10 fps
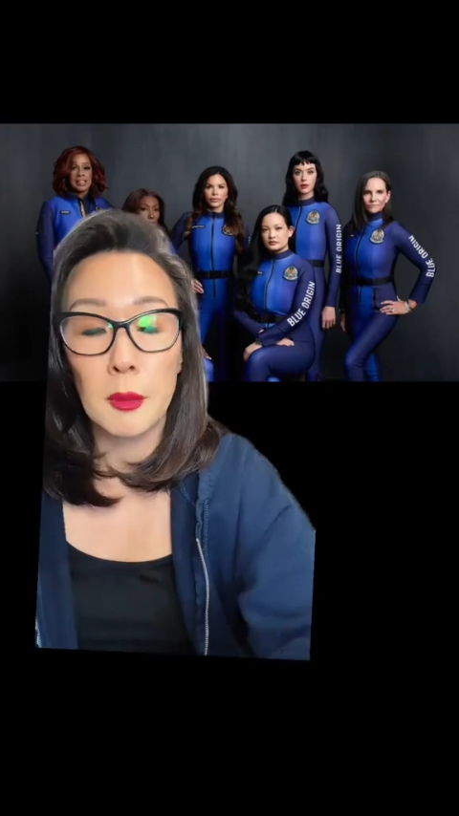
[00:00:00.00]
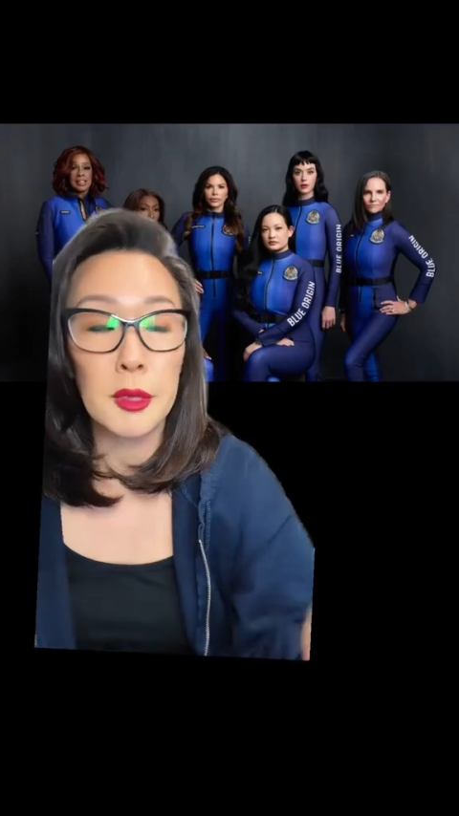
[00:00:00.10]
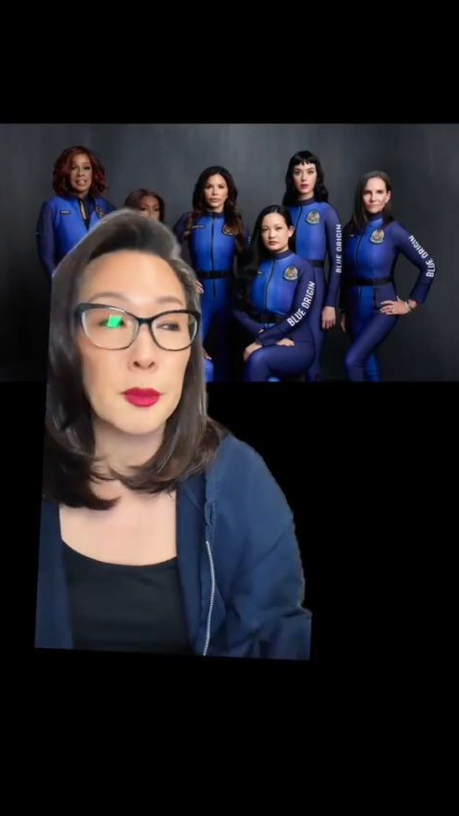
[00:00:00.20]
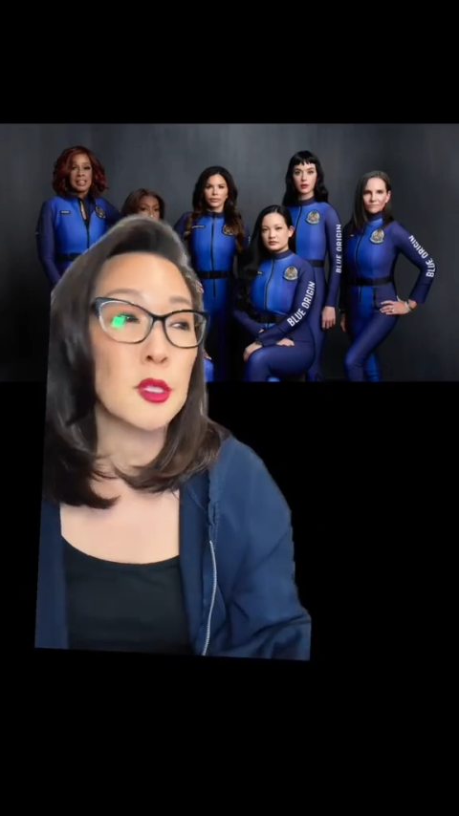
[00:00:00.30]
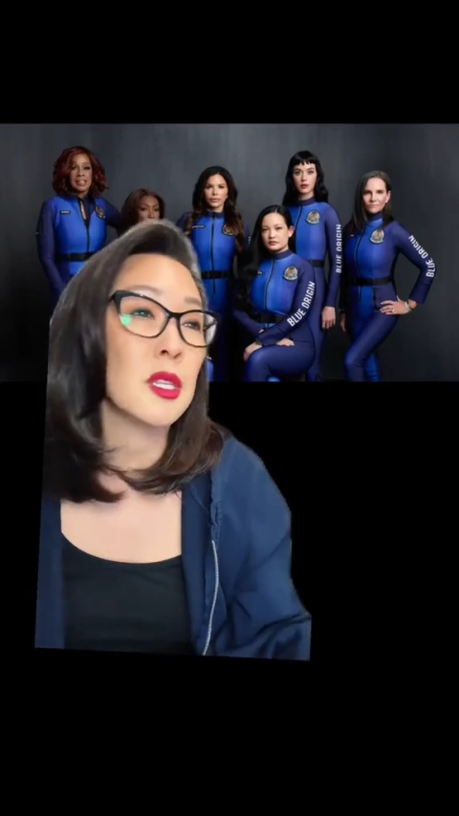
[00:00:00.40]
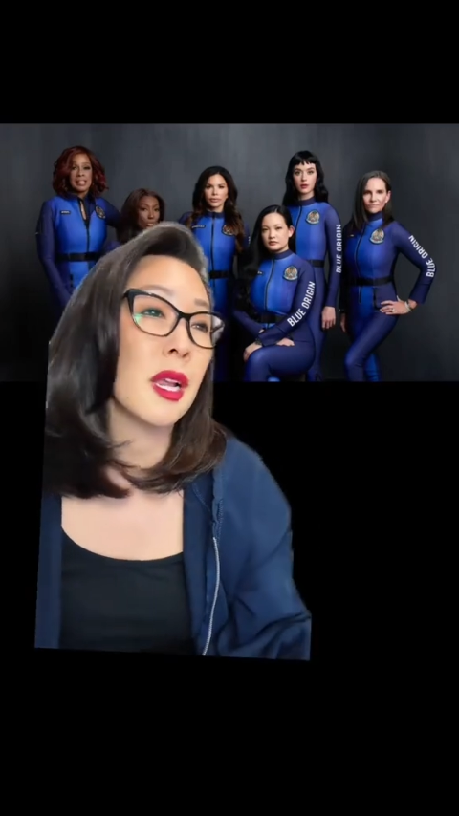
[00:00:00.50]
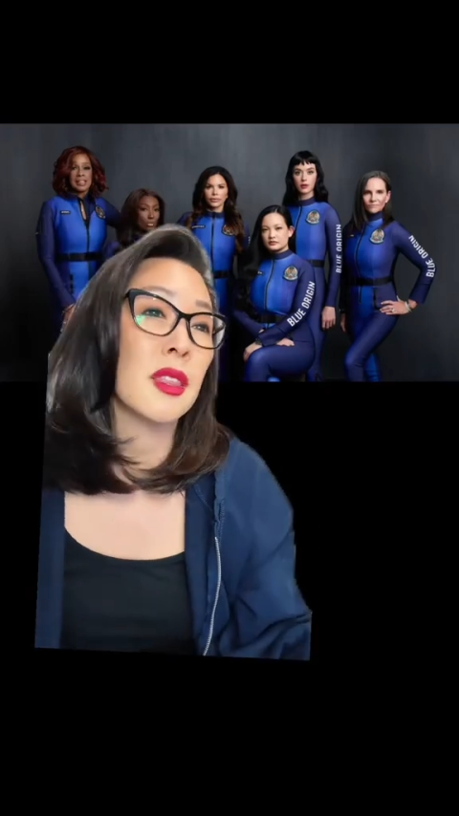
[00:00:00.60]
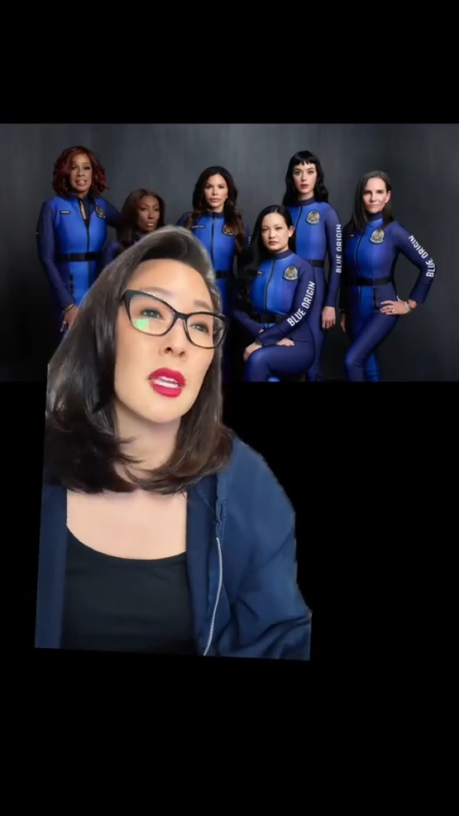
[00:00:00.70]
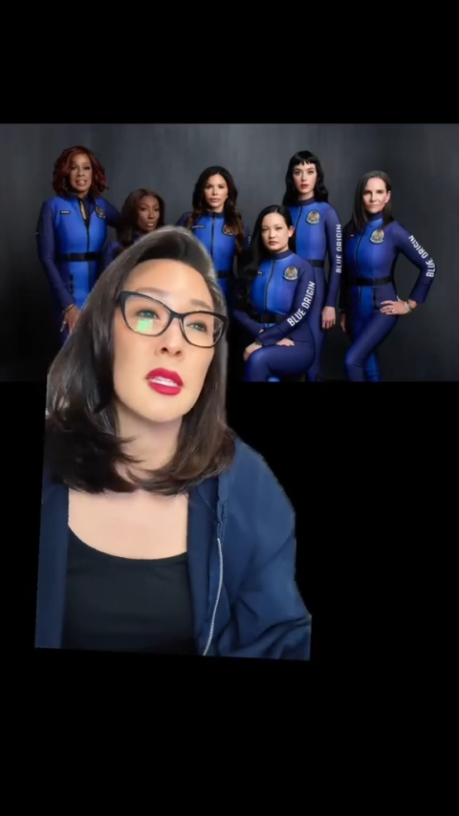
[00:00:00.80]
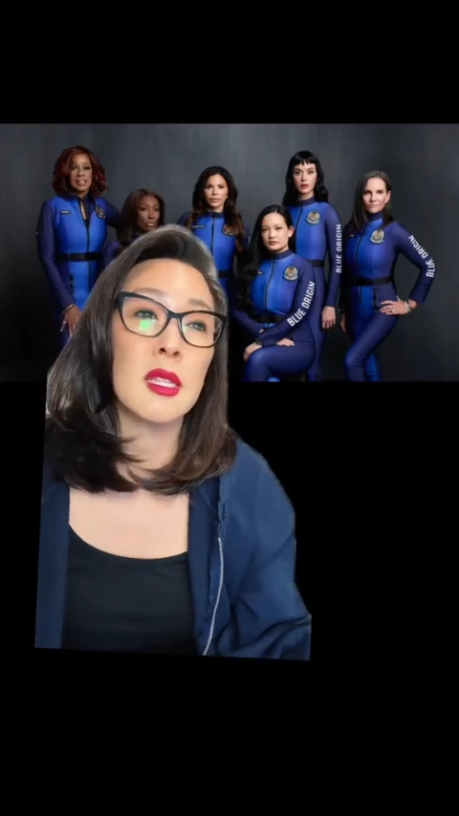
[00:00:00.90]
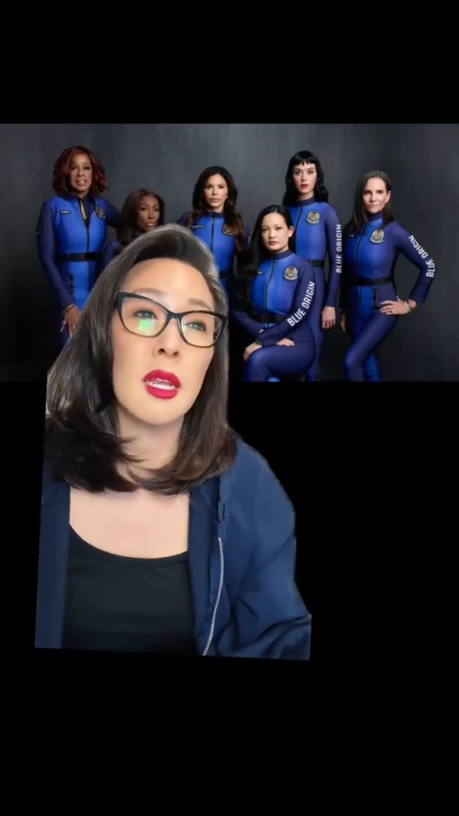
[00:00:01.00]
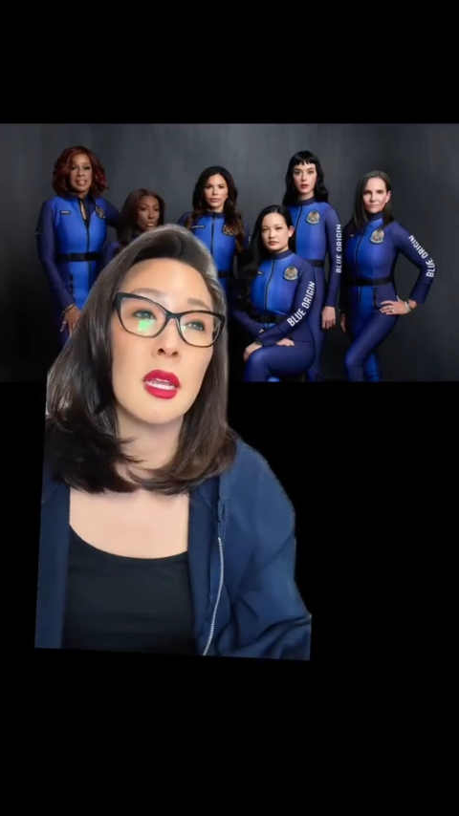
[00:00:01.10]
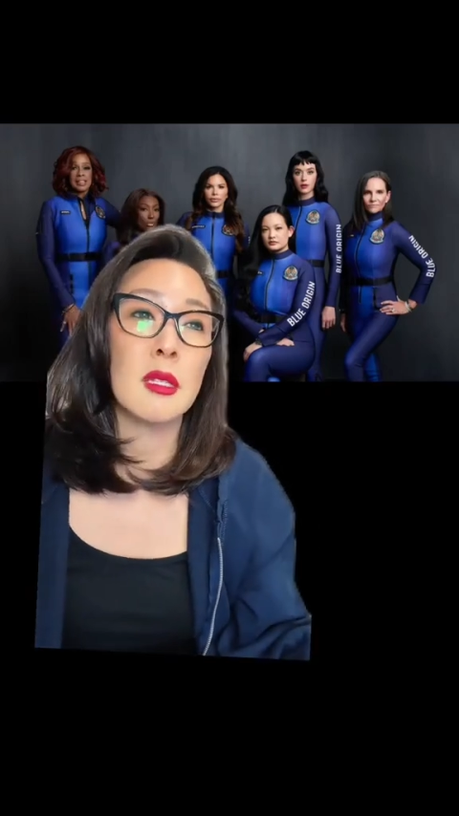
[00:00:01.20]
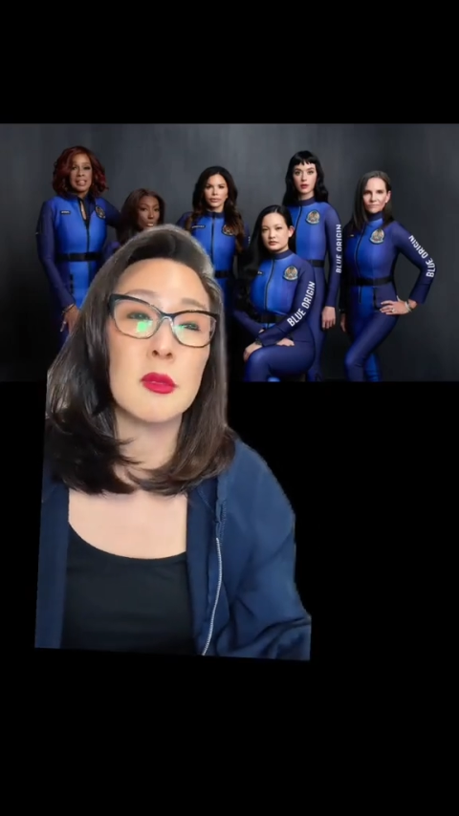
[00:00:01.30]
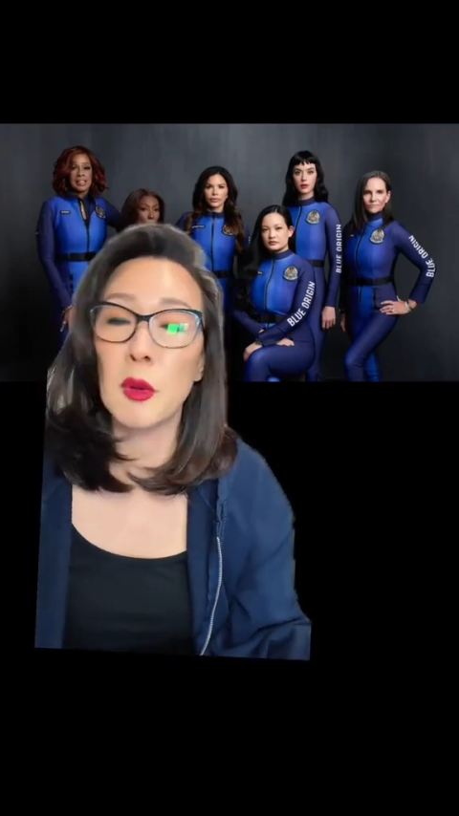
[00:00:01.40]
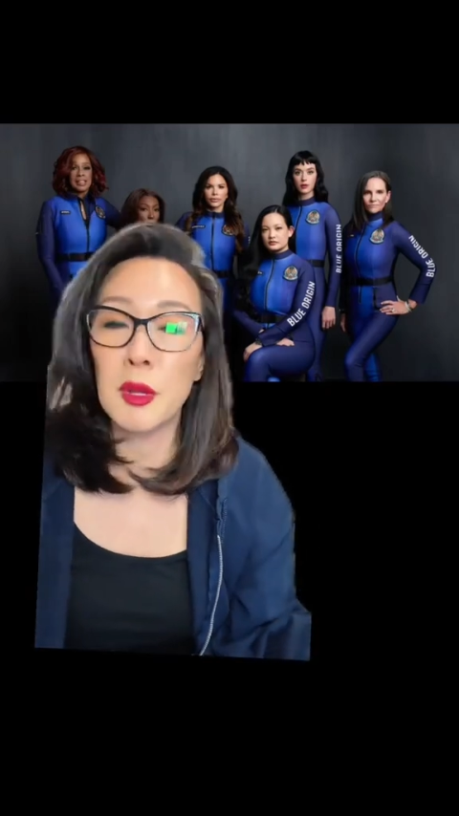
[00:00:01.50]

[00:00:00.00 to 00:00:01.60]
the person that I think is getting spoken